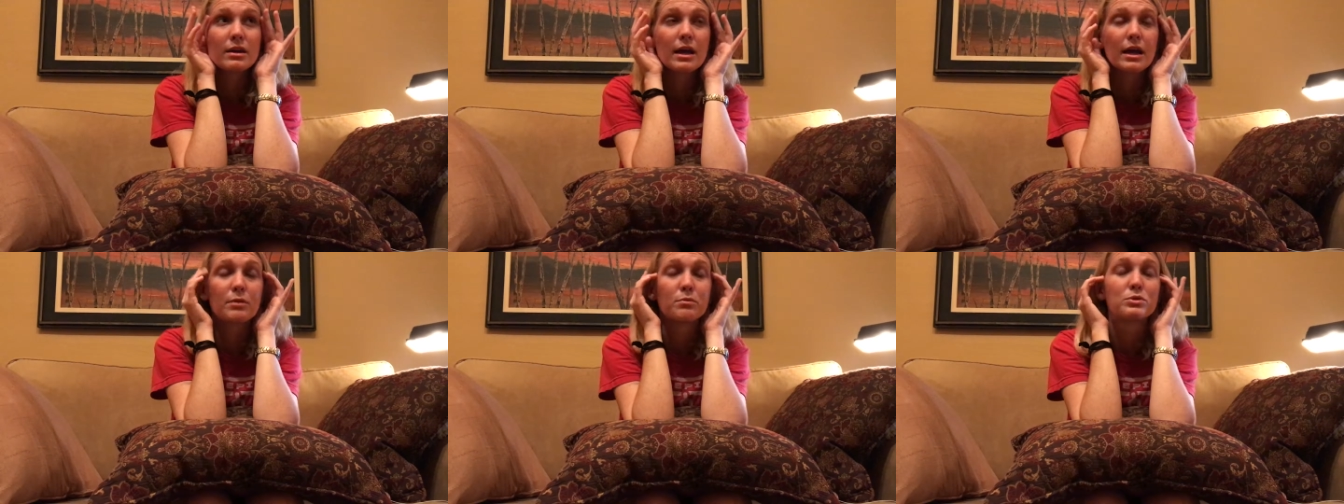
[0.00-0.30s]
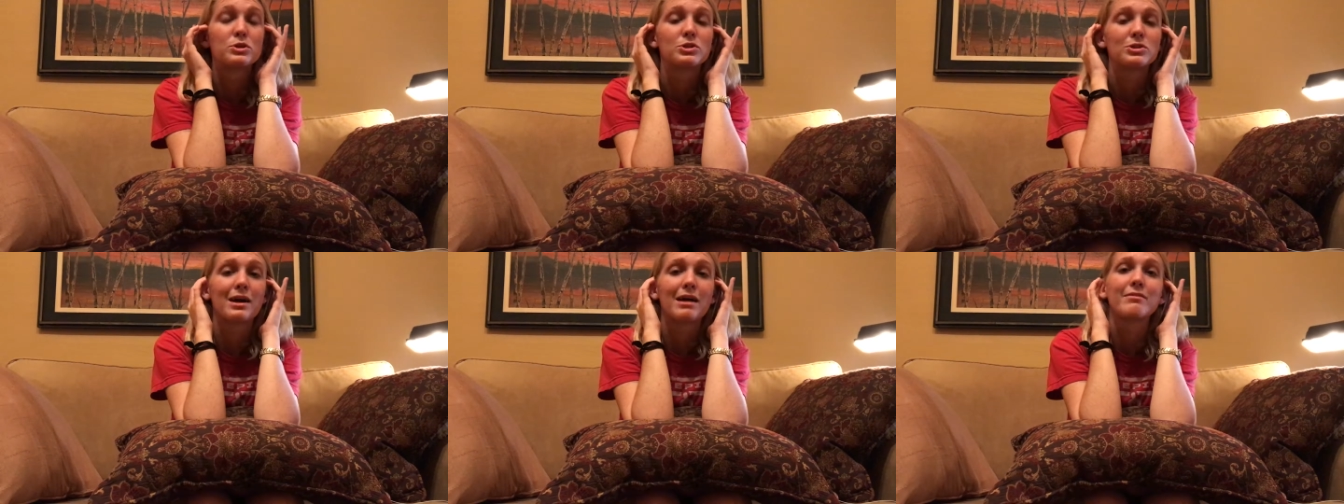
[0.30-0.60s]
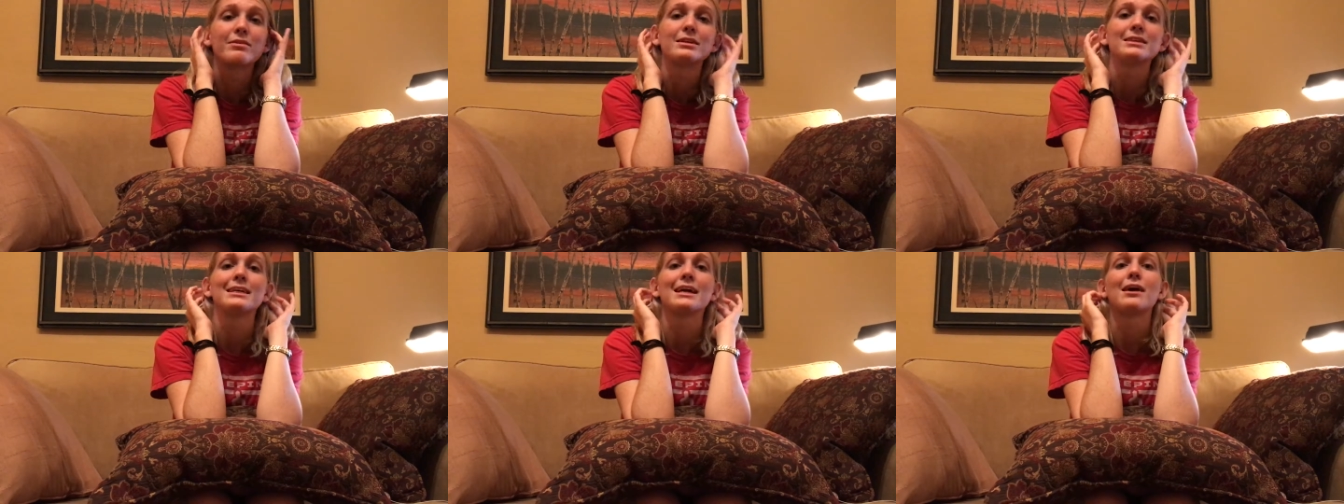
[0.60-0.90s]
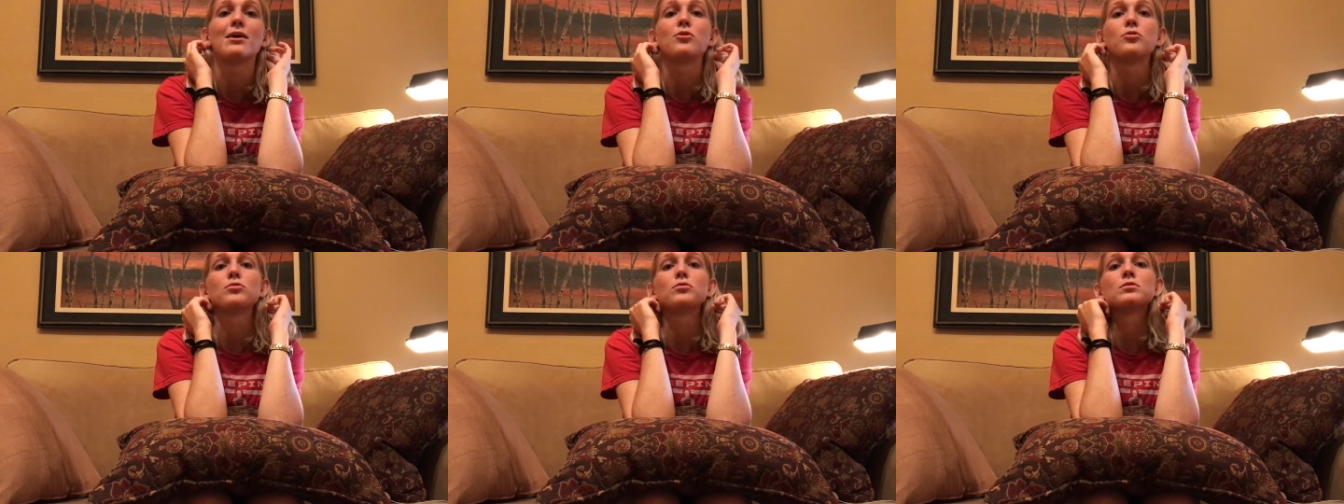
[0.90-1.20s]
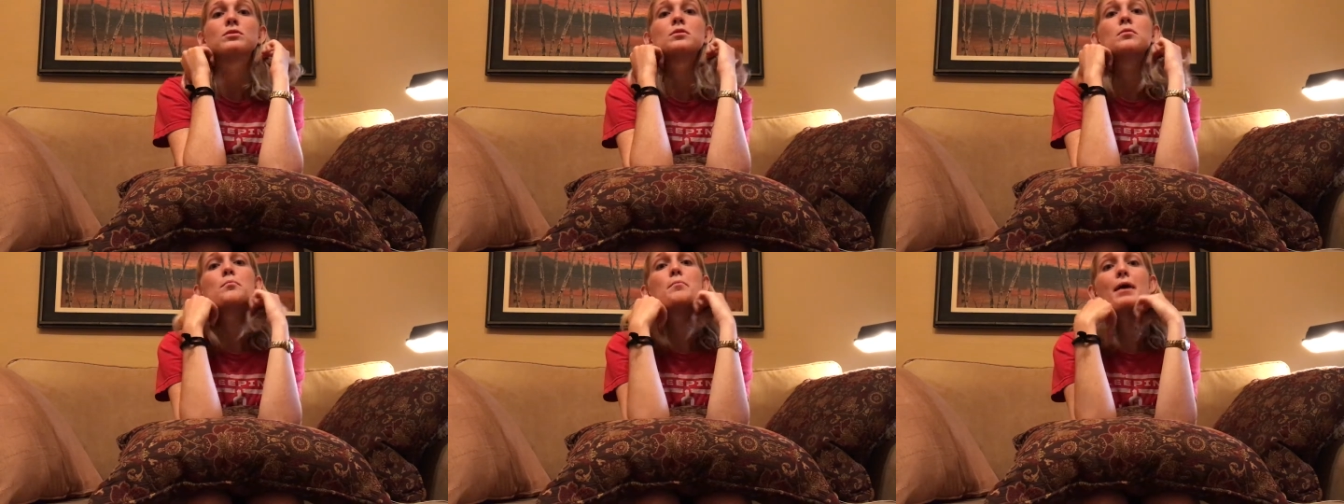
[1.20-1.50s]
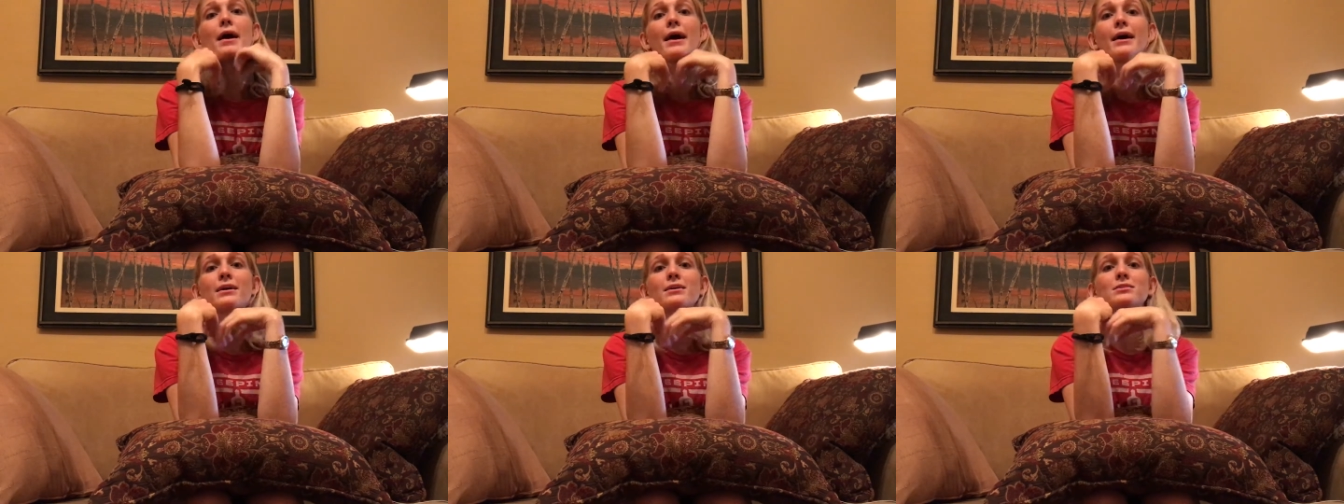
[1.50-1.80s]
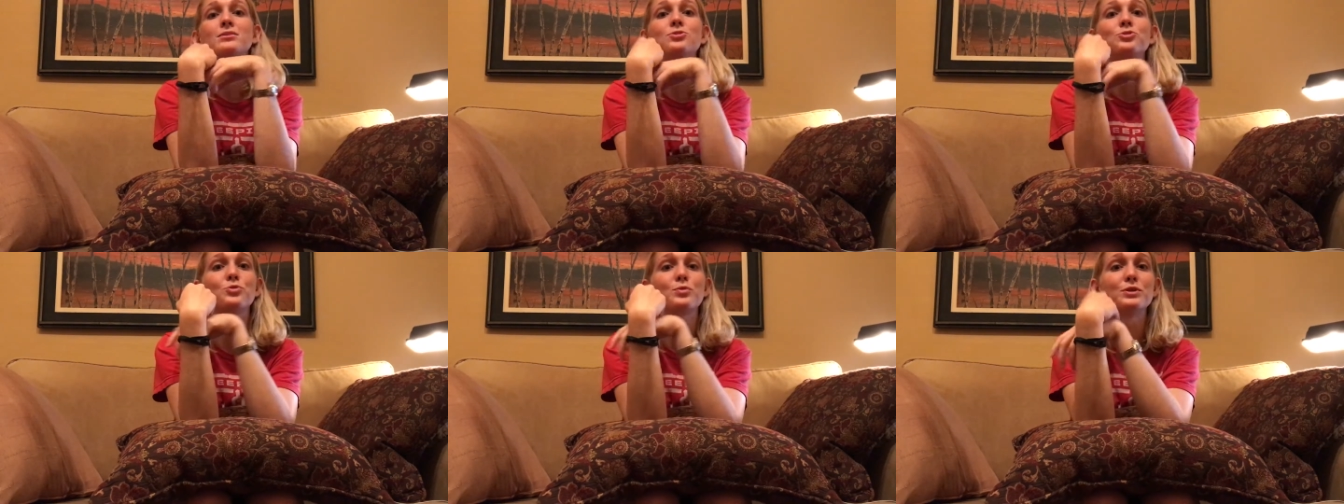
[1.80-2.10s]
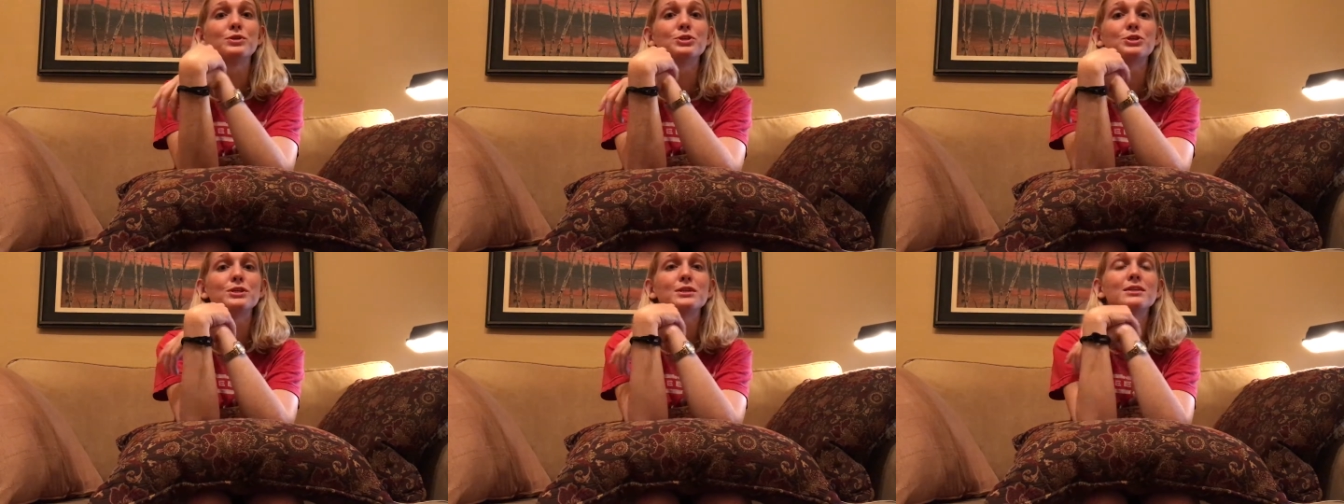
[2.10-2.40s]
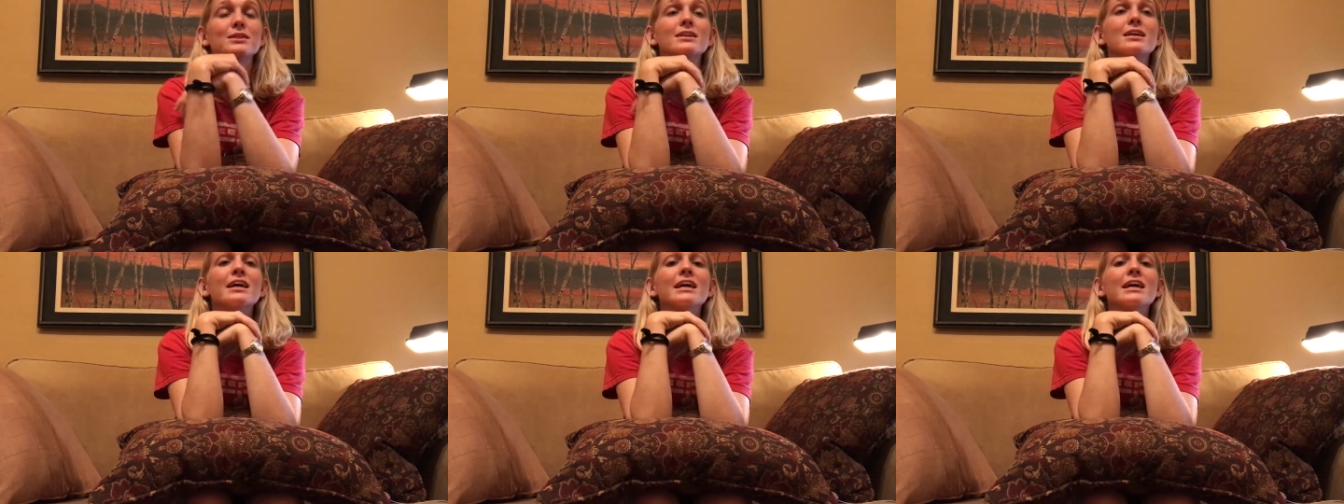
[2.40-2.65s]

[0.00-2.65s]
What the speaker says: and we're driving down back to Georgia